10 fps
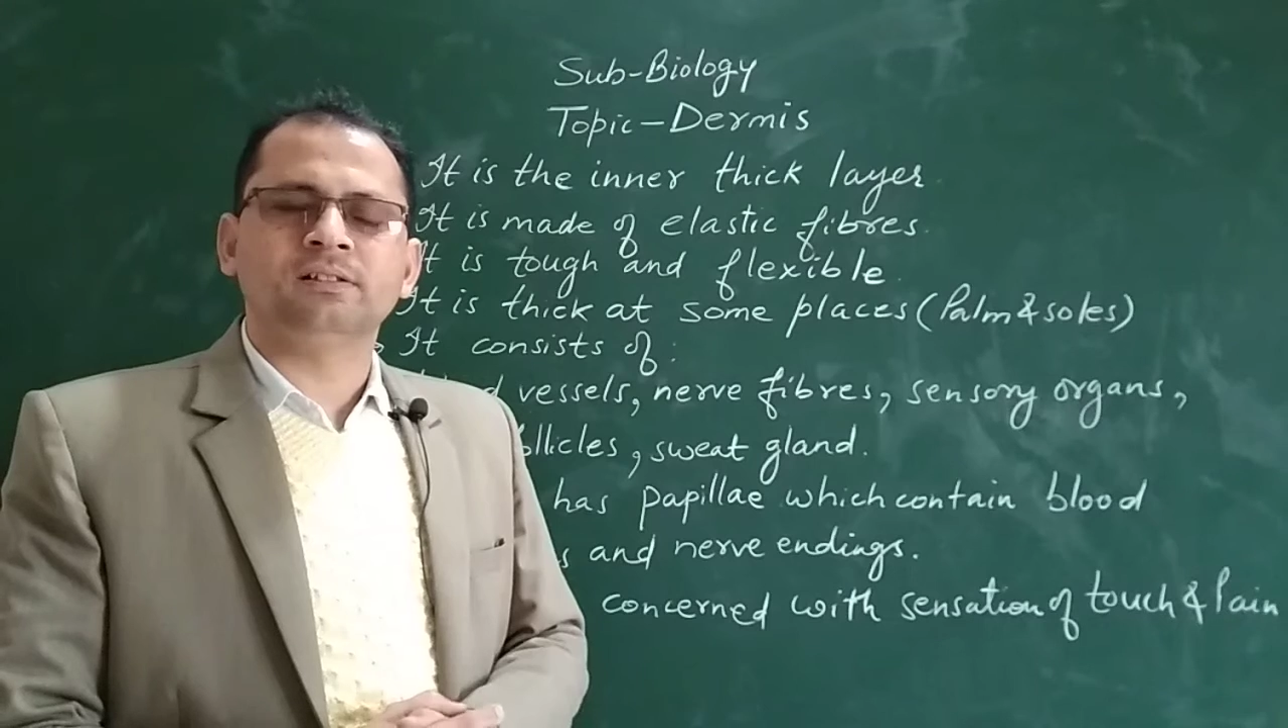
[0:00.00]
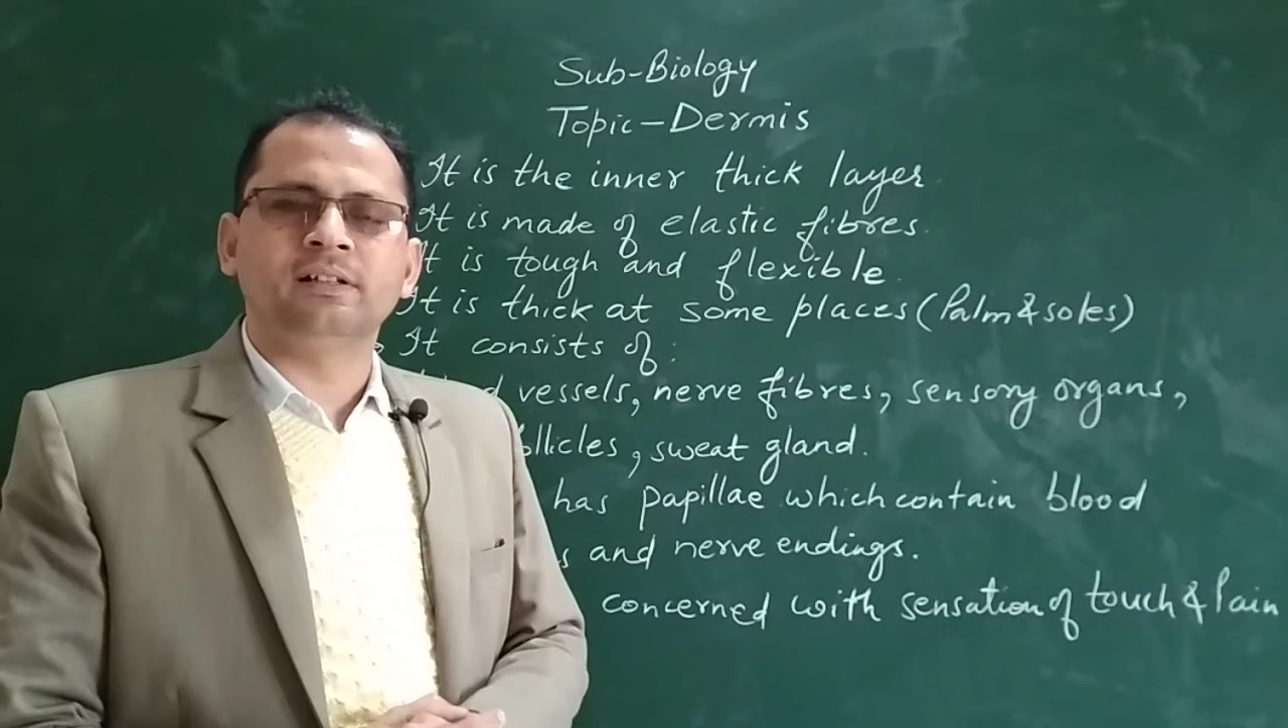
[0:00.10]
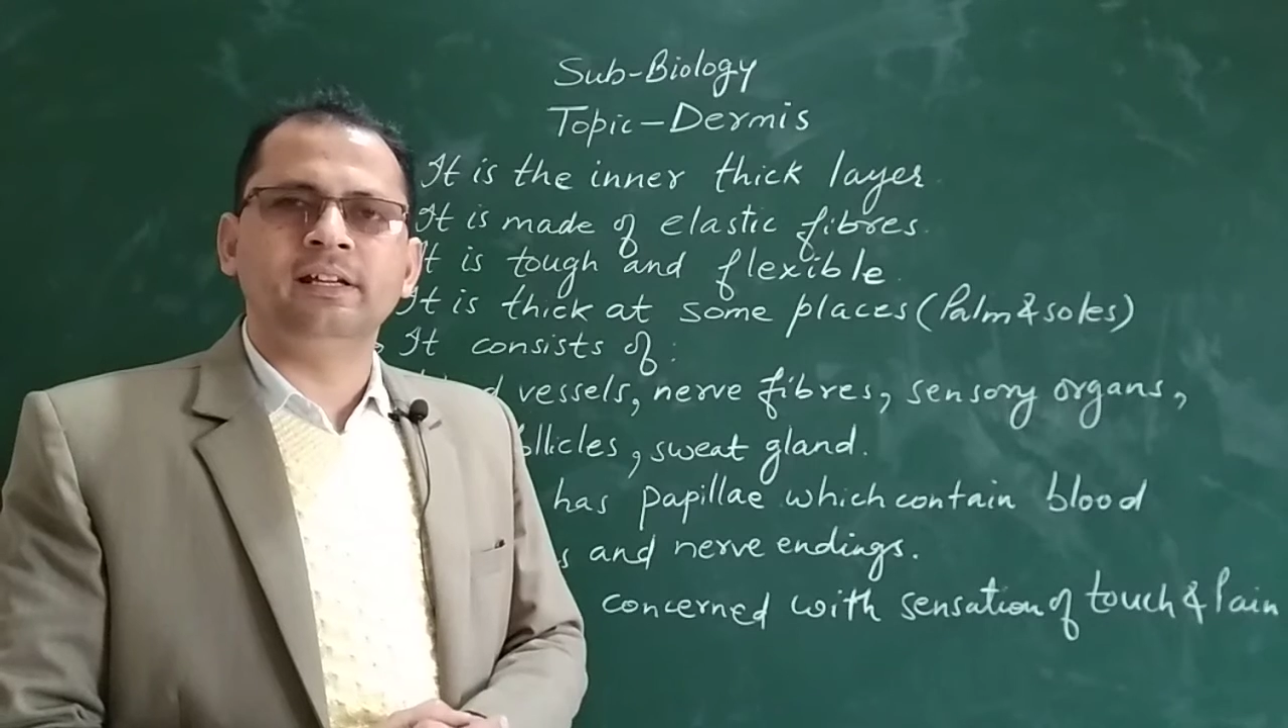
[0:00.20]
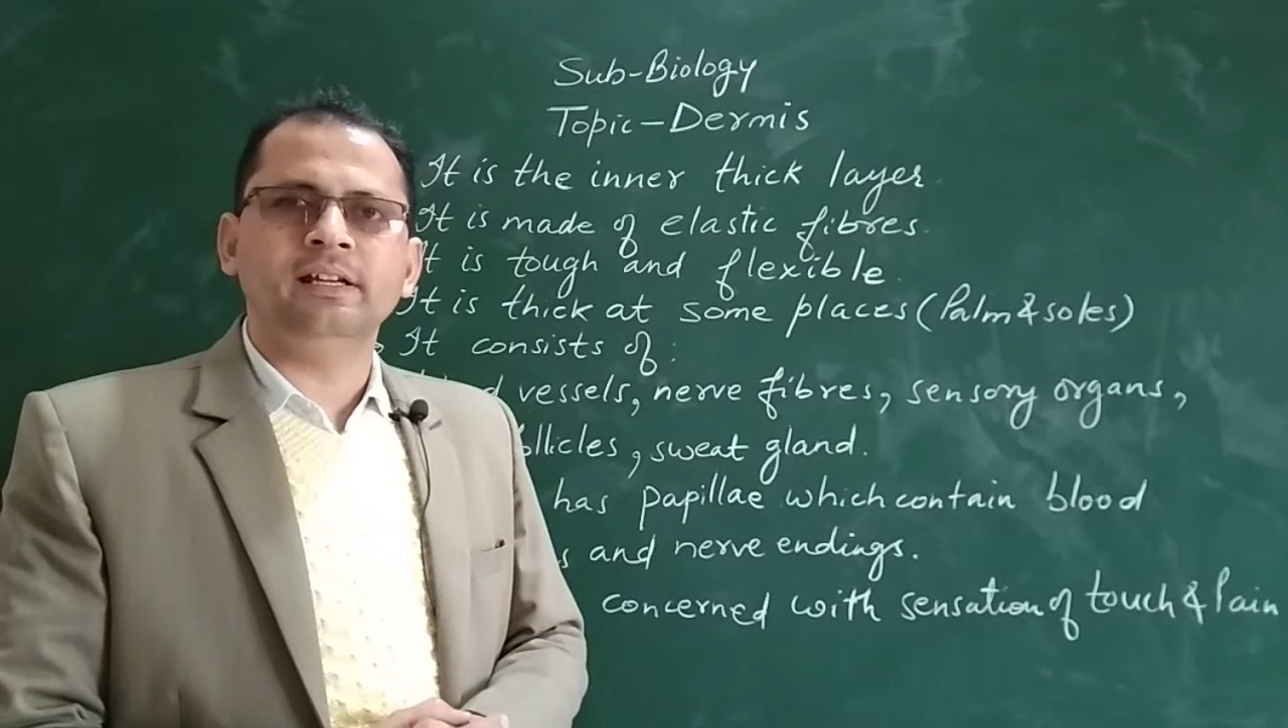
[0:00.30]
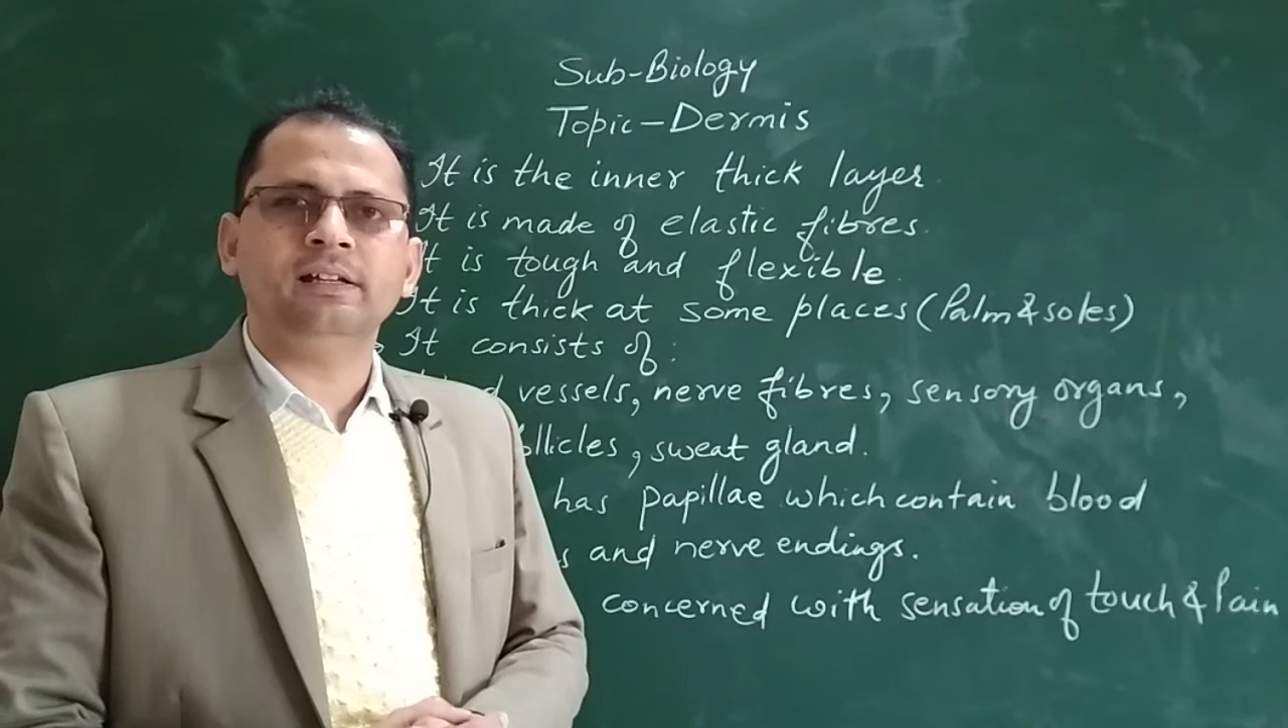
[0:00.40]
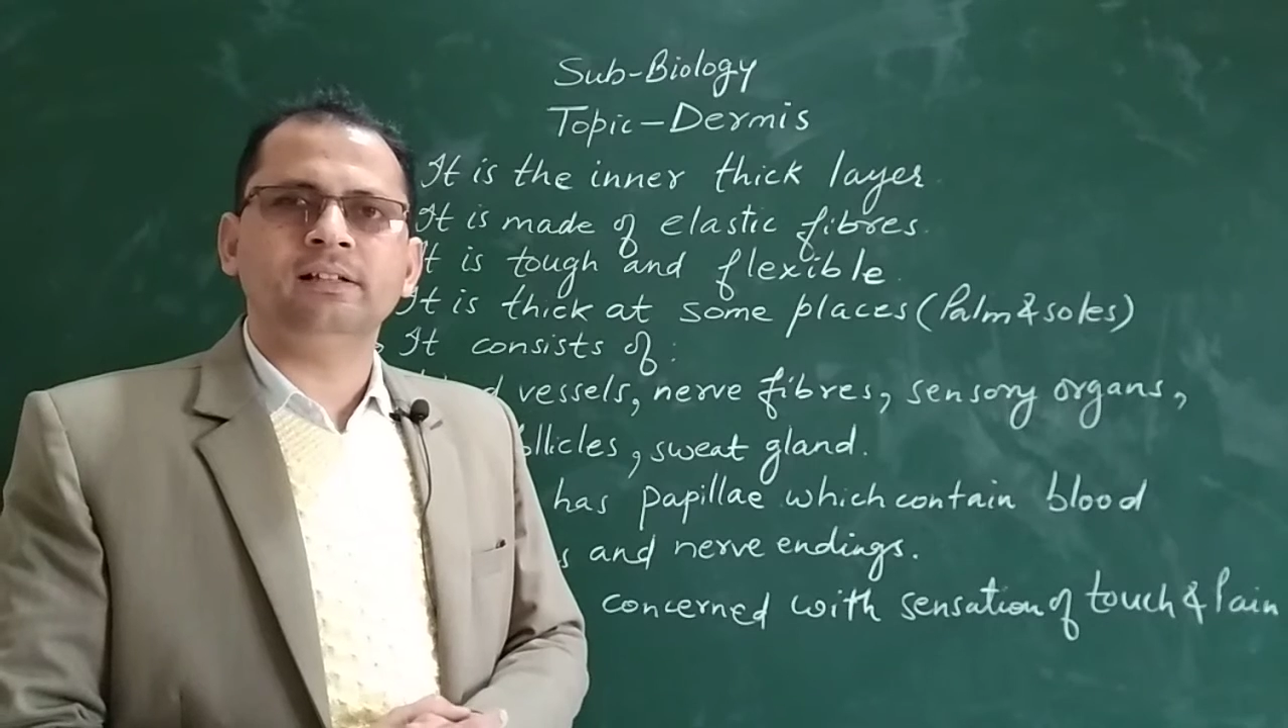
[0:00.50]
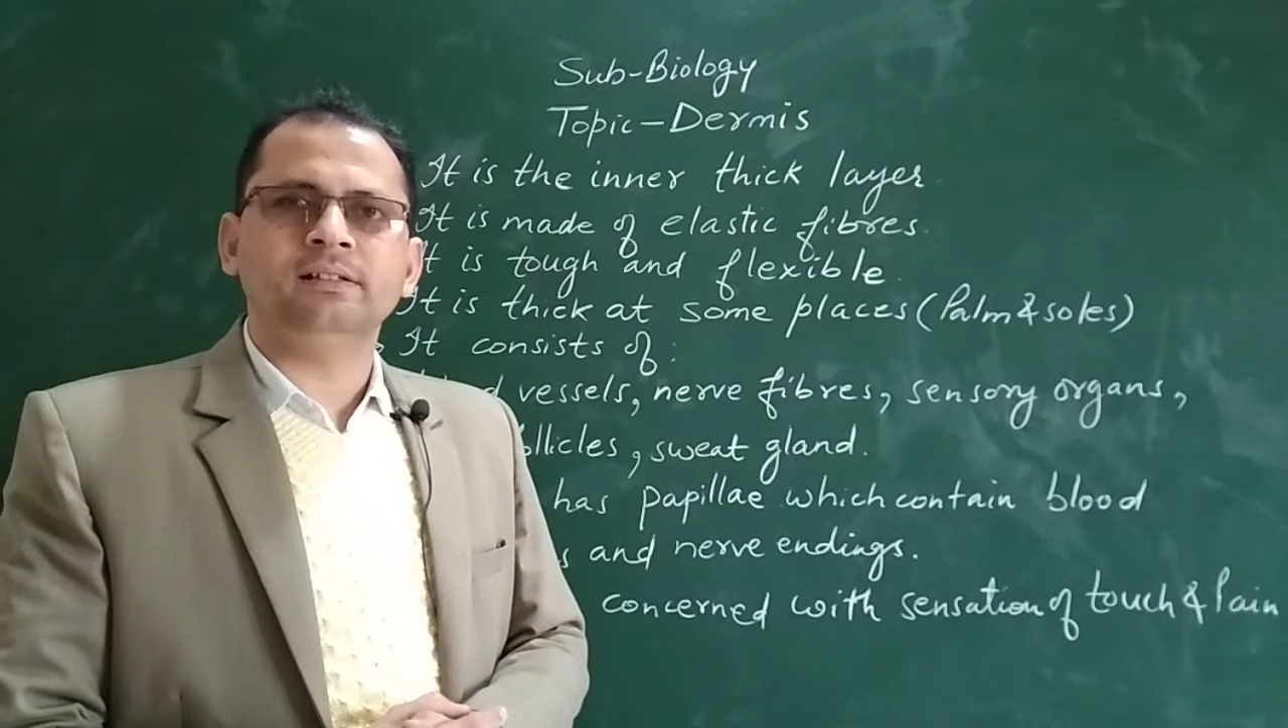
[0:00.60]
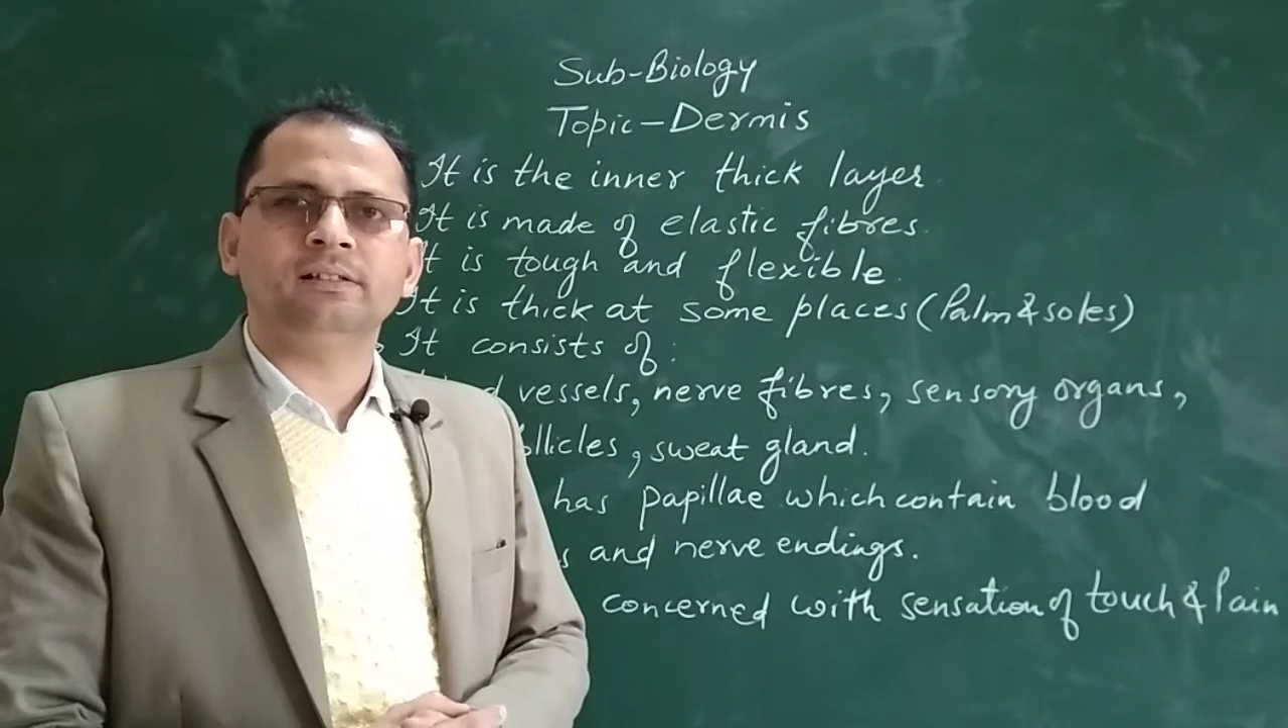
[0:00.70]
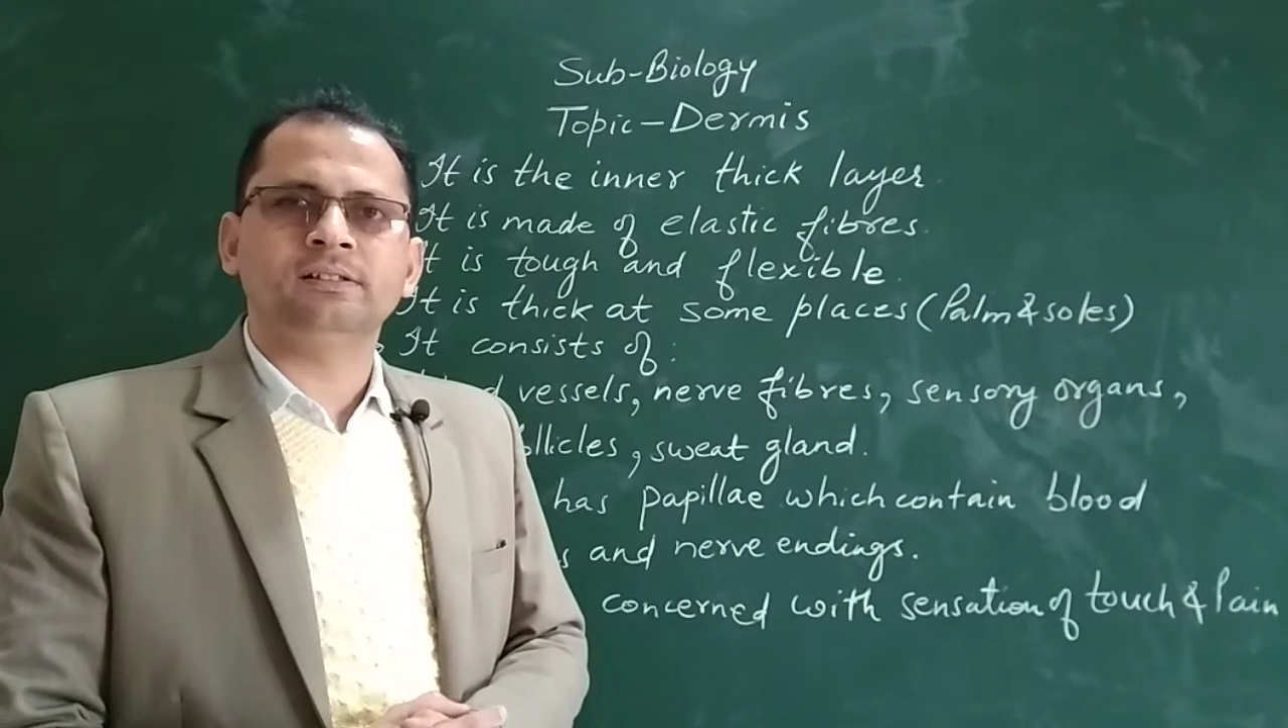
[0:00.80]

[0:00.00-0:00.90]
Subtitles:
three